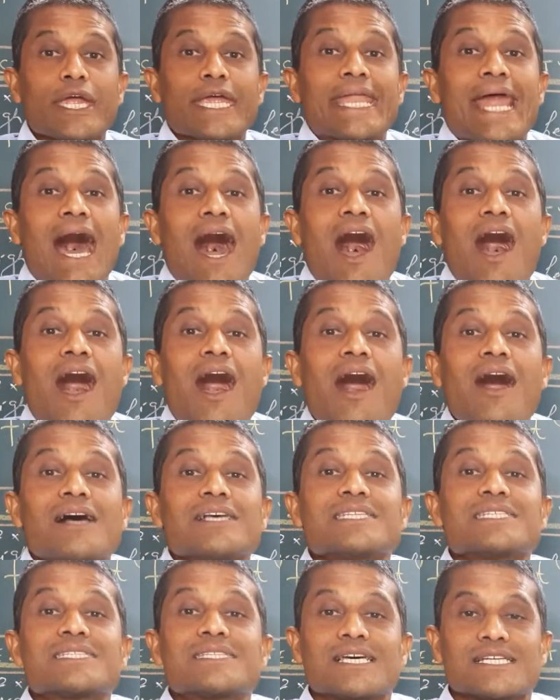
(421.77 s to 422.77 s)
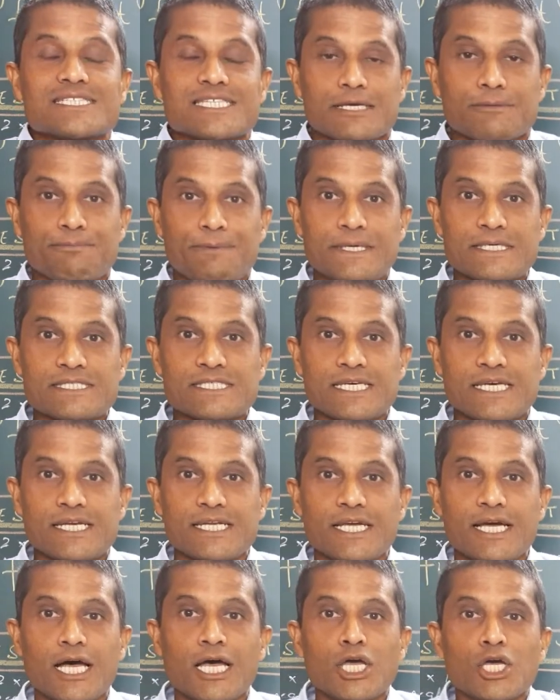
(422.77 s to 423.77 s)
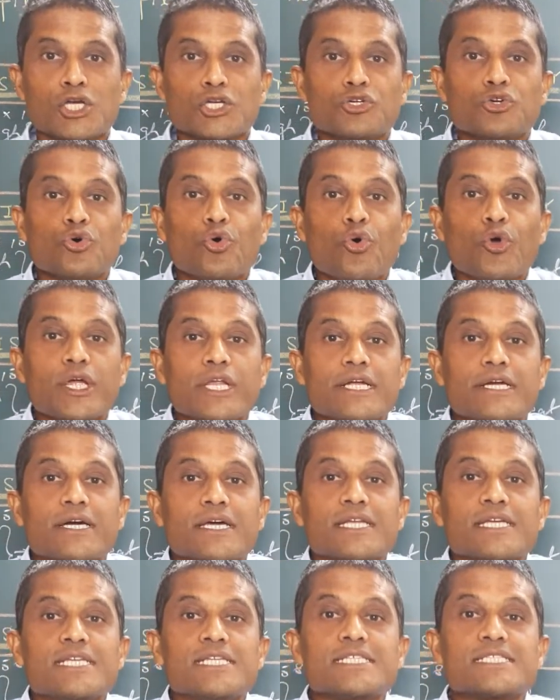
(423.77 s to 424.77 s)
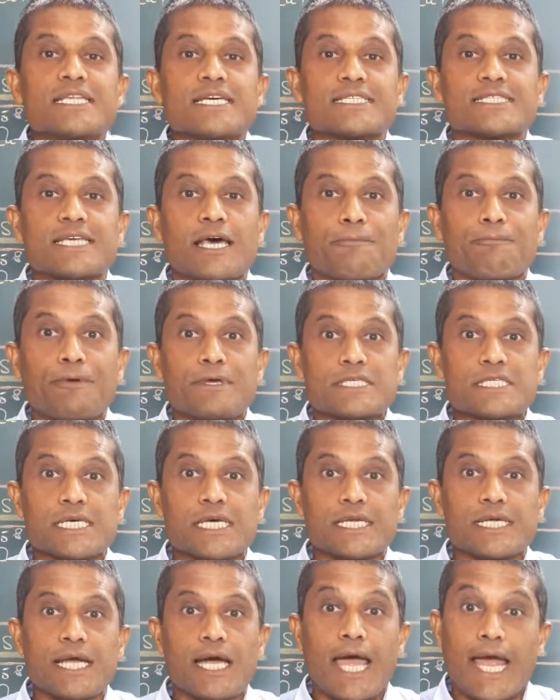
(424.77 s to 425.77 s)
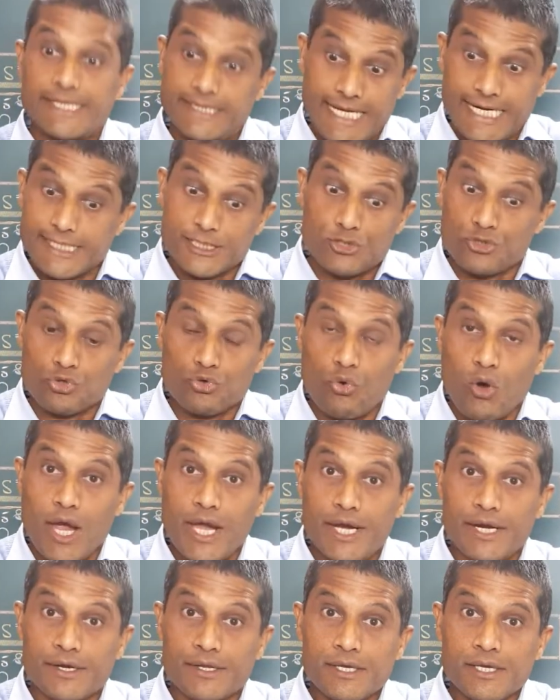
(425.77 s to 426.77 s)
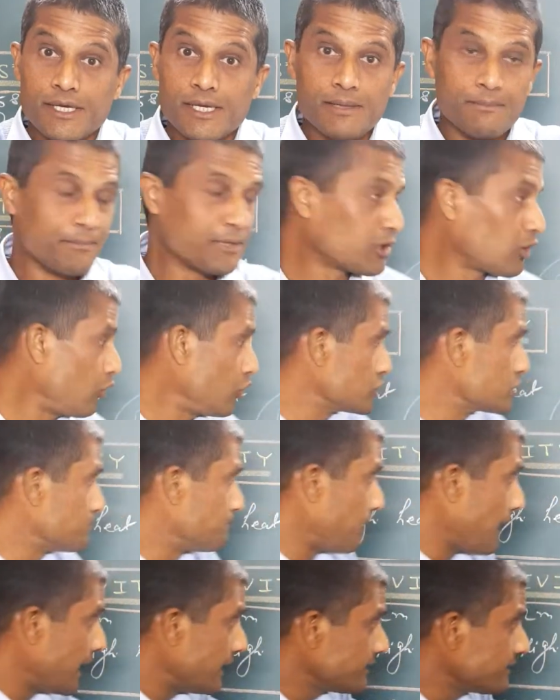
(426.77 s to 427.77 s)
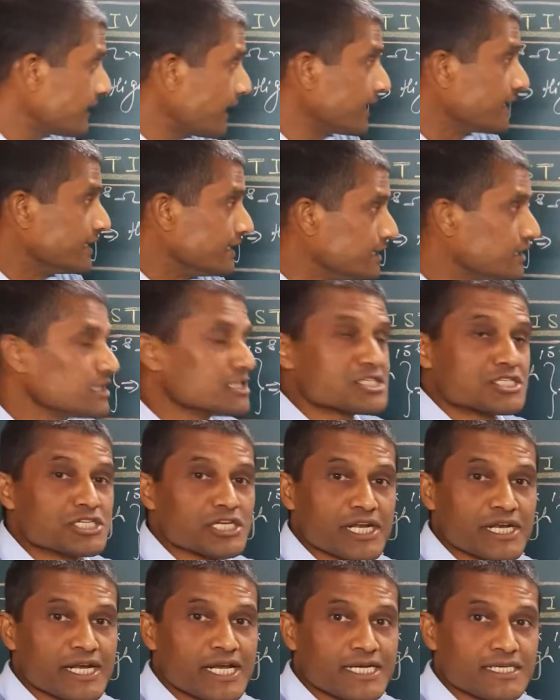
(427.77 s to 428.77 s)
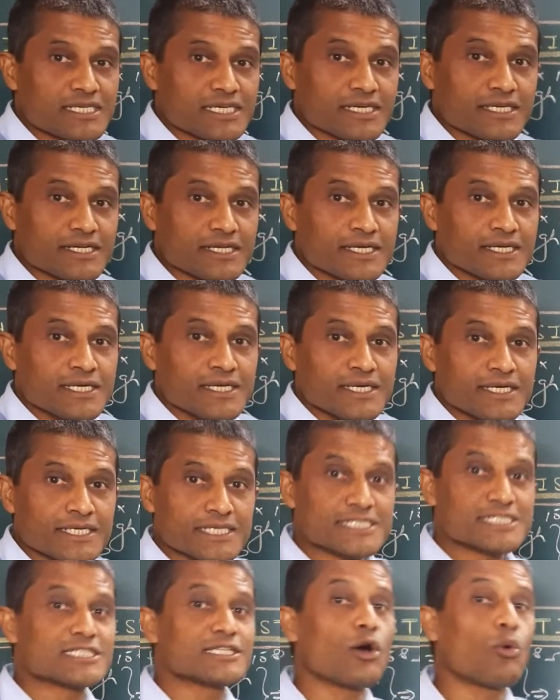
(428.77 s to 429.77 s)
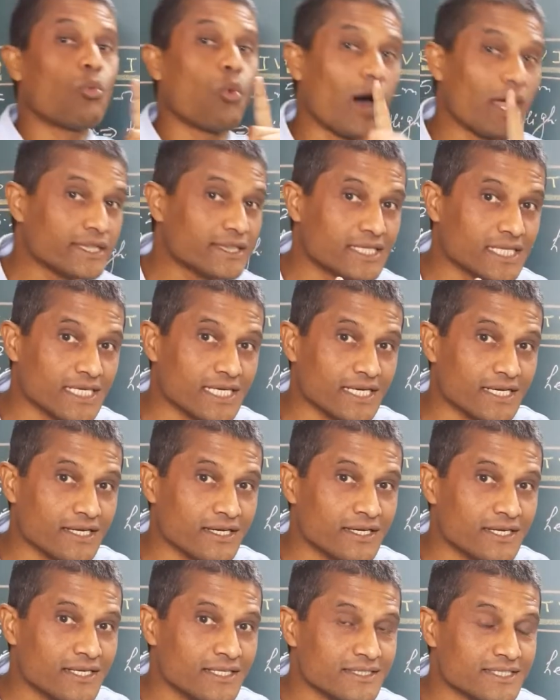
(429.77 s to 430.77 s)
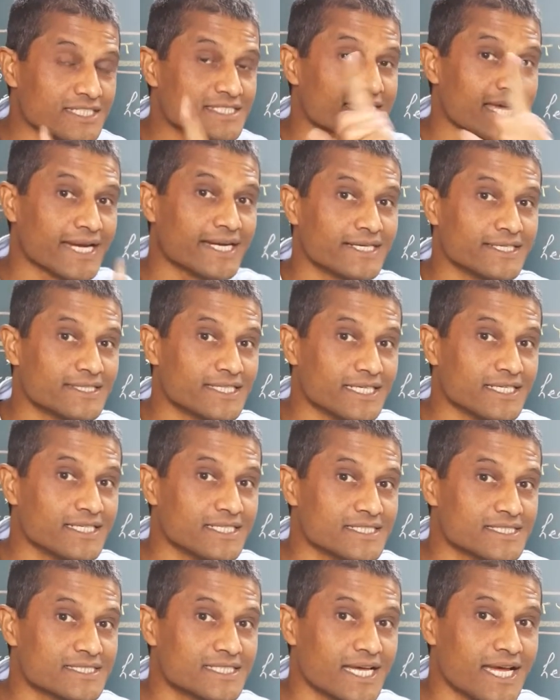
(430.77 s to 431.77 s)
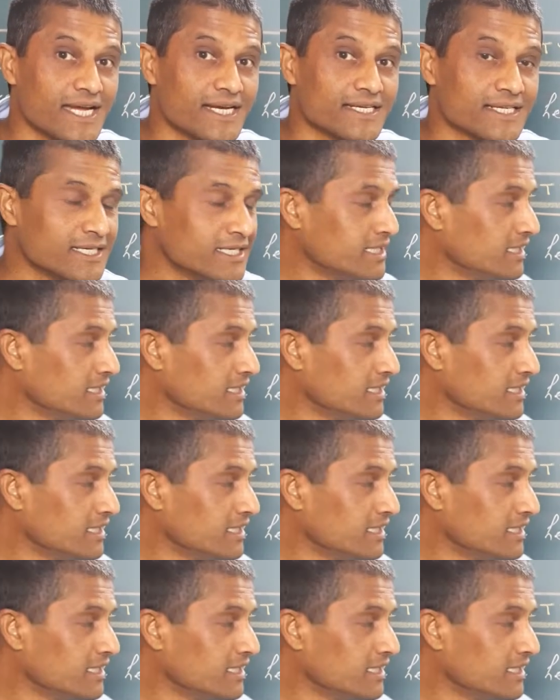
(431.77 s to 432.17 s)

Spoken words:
enhance the surface area, you increase the surface area, and that's required, because when the heat is generated, it's the one thing. The second thing is that